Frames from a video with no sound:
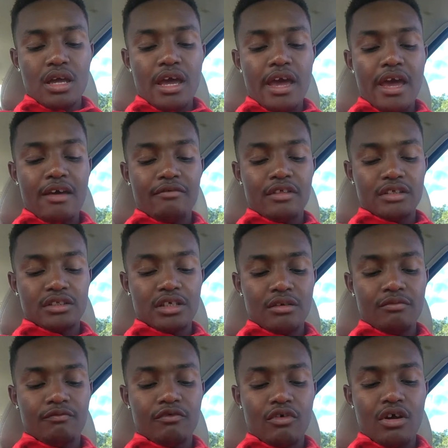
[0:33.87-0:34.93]
I have the
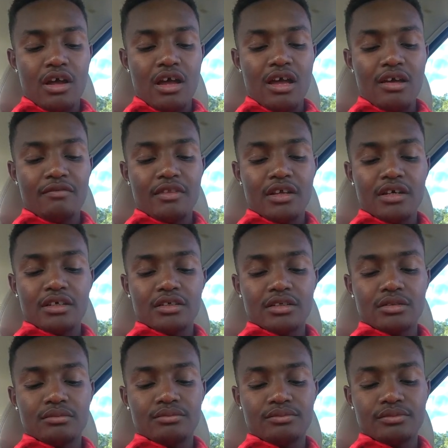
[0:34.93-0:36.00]
Samsung. I have the,
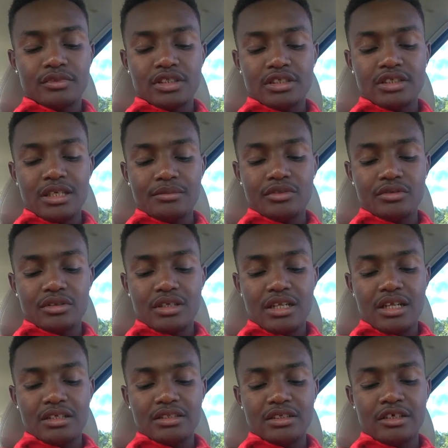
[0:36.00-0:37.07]
um, the Samsung
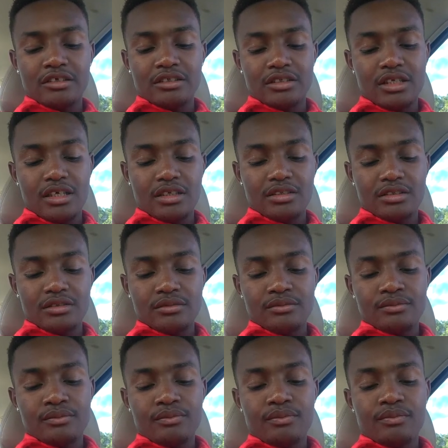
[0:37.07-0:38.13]
Galaxy S6.
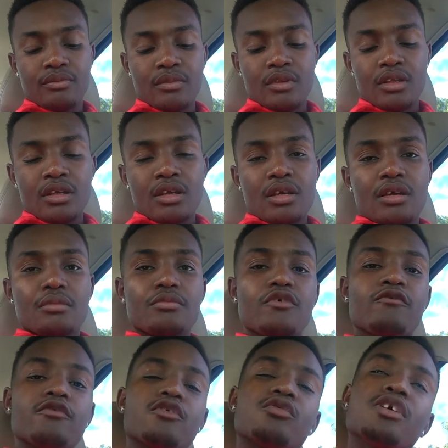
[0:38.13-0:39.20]

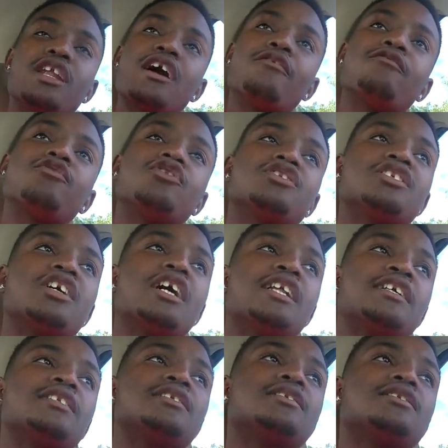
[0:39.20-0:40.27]
Bef- when I first
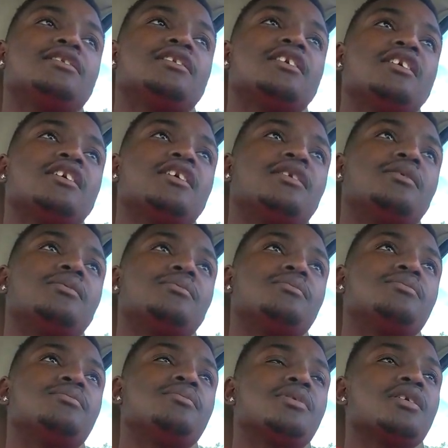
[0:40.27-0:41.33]
got it,
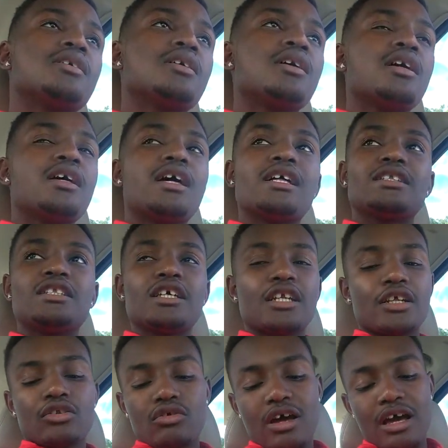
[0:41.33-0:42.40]
um, I
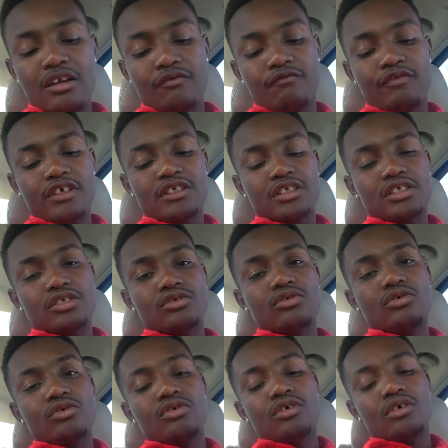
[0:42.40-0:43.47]
didn't know how to fix it,
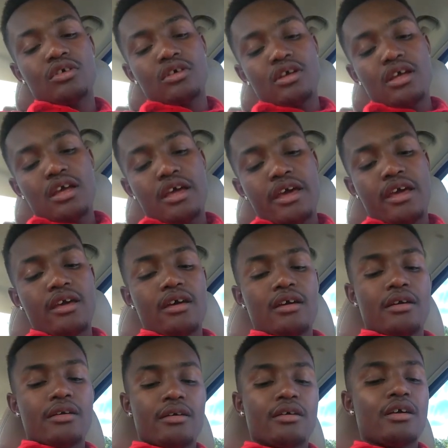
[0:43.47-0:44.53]
so
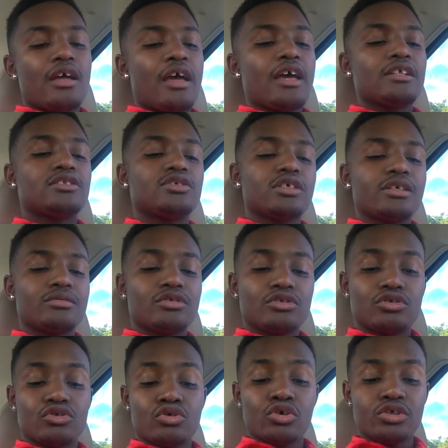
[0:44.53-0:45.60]
I had to keep
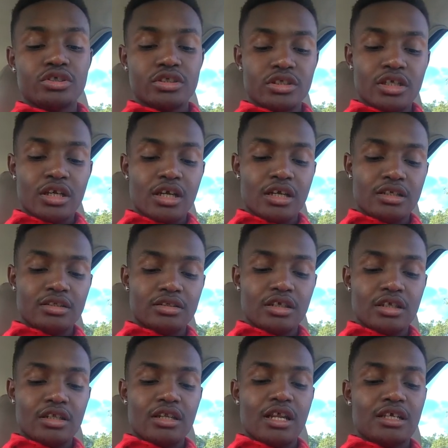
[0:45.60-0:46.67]
searching, guys.
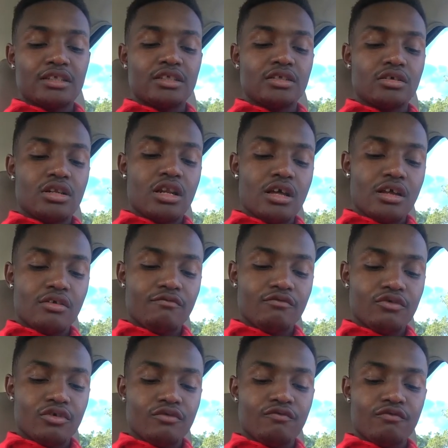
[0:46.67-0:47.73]
And then I see a lot of
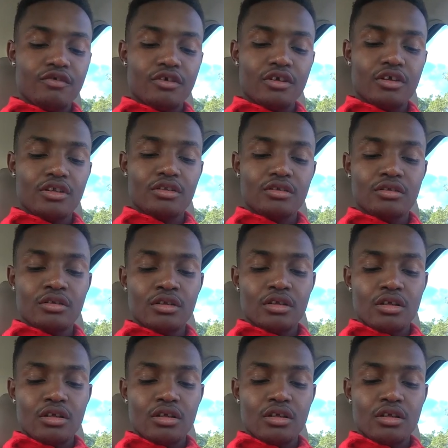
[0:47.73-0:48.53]
you and, and